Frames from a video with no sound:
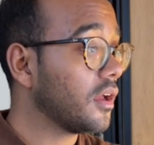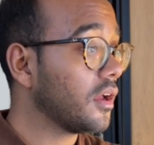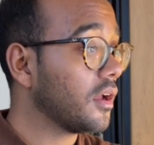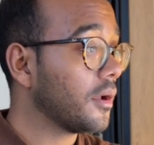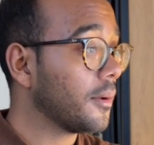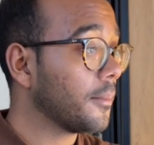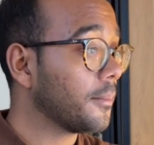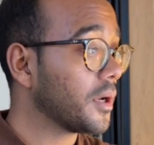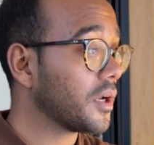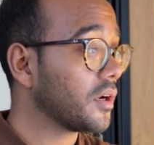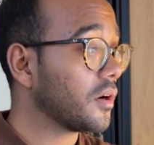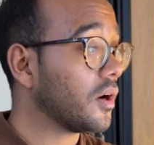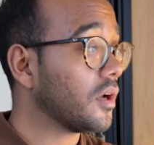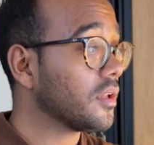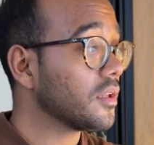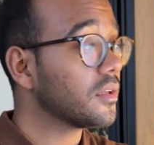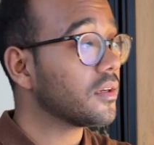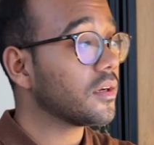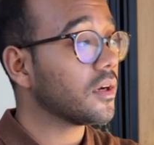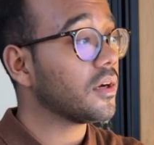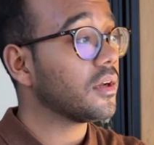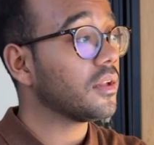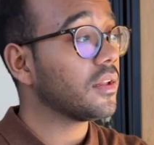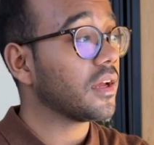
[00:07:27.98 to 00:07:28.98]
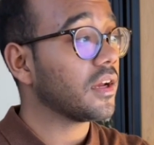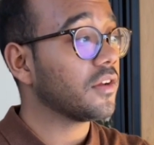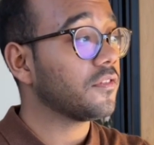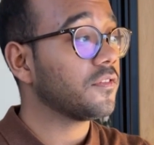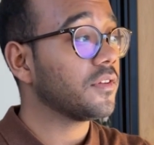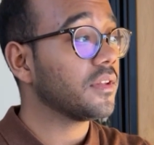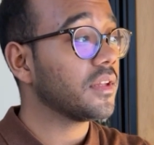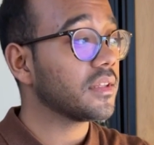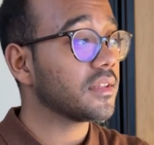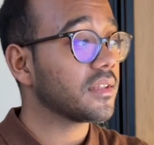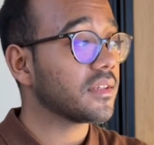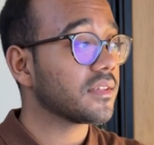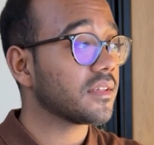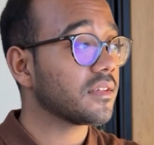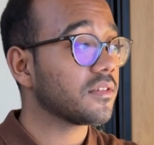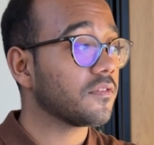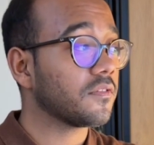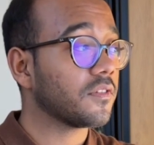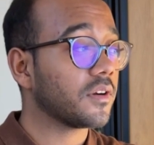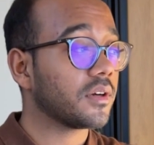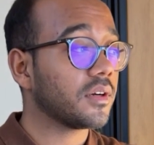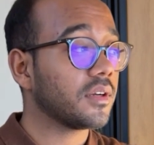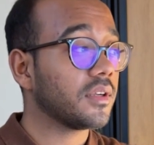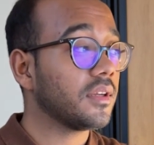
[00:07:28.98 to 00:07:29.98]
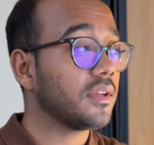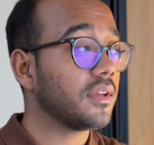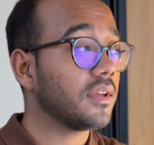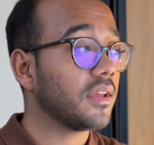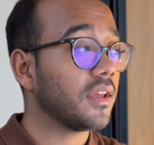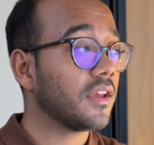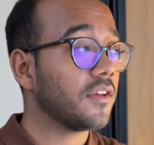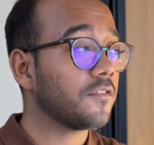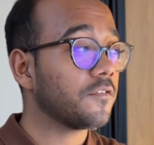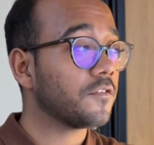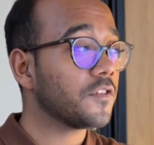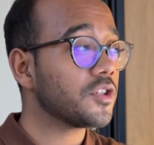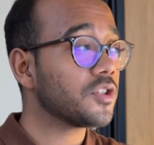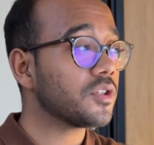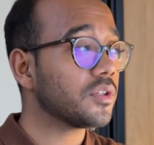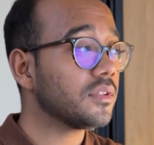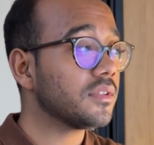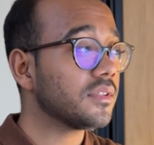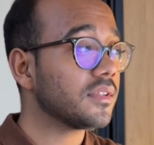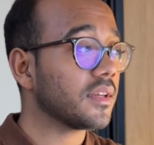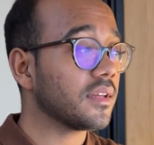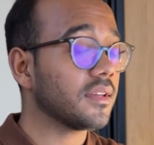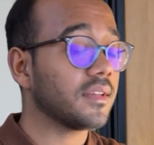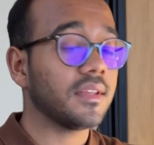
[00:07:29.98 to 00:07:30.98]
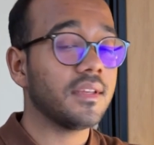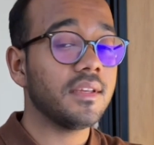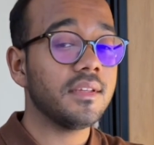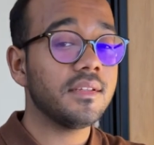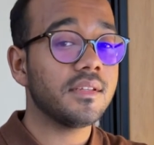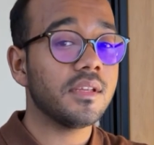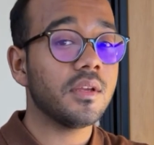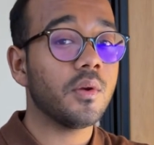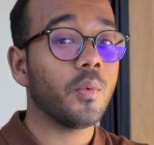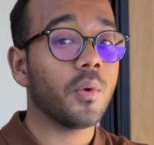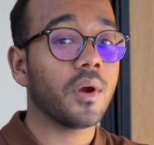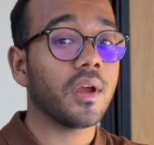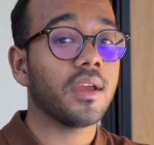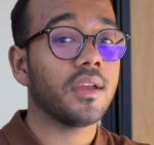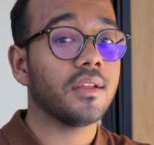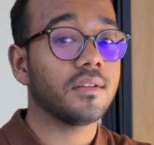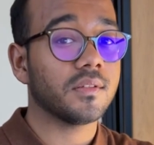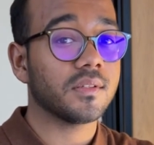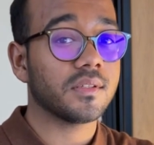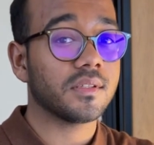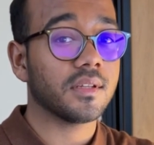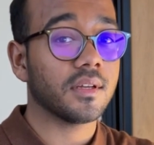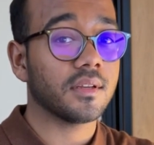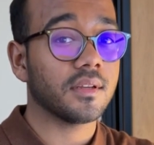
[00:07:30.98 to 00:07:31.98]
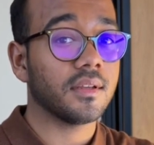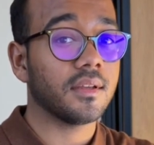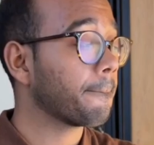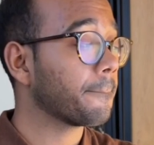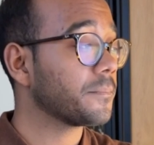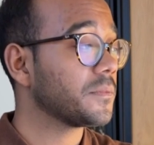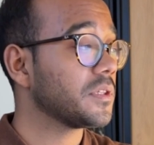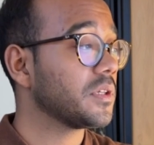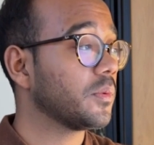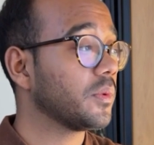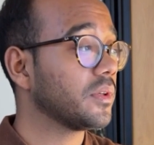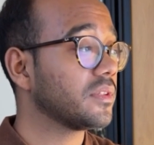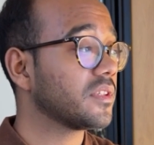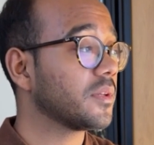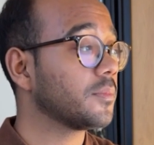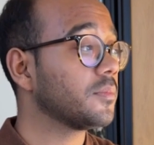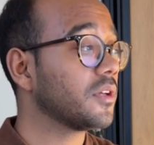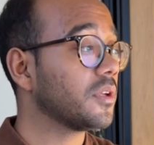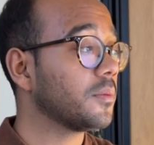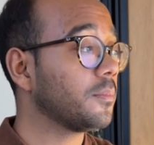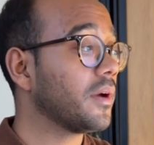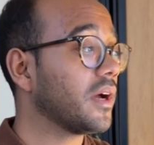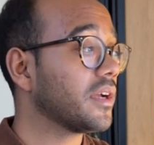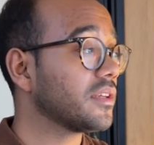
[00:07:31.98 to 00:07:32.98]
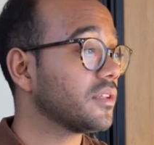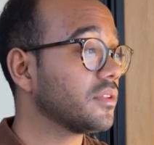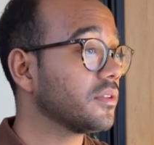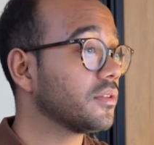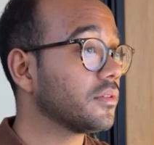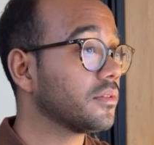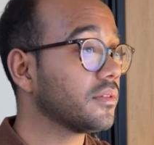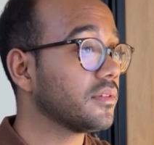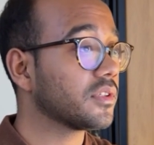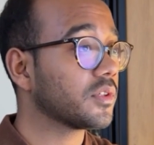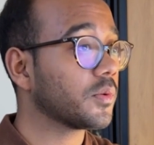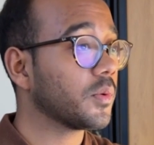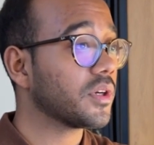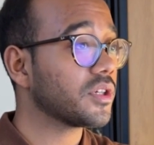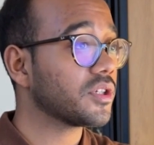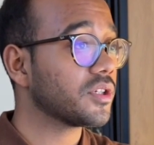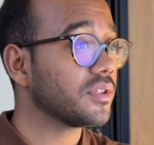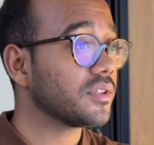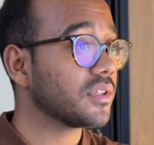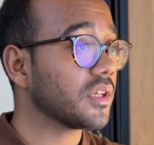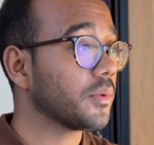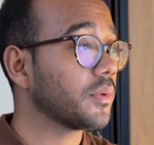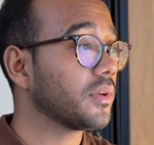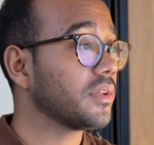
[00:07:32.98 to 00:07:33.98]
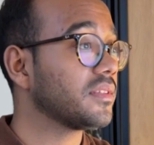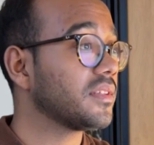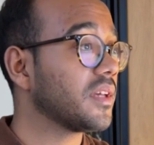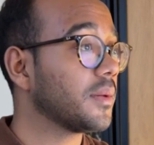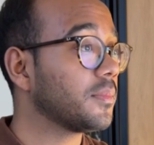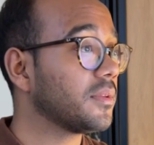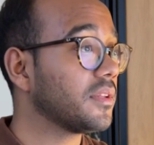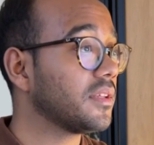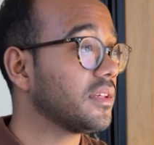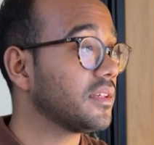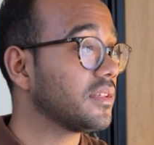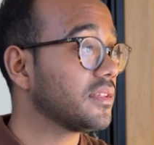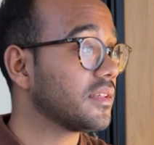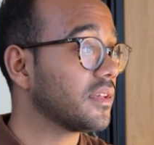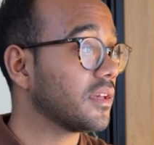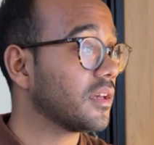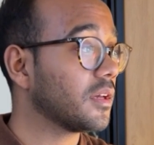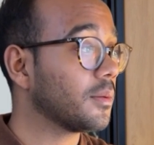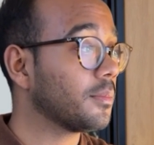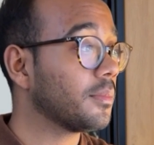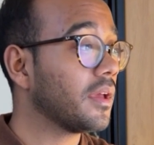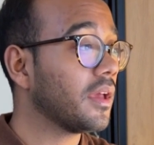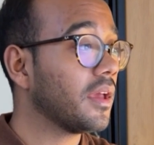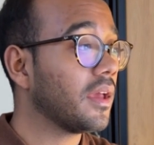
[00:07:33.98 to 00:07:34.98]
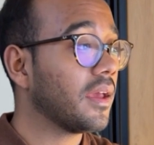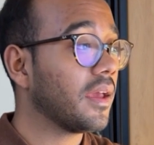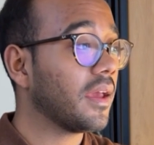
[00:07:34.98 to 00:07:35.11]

But all in all, I feel like this is a very efficient and easy way to study. So once I'm done bashing through these questions, I would attempt the exam.